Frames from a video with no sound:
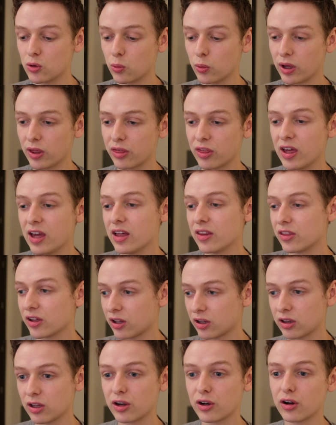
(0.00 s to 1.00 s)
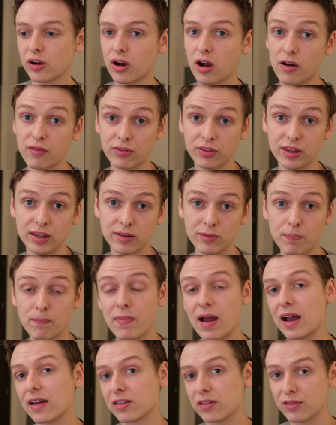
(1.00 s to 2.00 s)
with the clutter of these
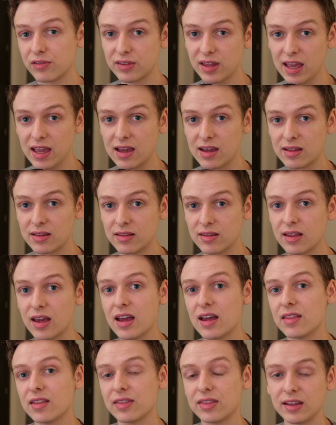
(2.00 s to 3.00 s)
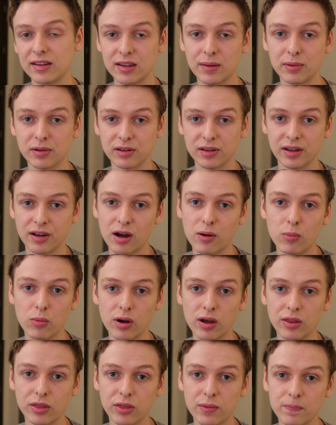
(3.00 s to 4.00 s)
massive stands that they typically come with.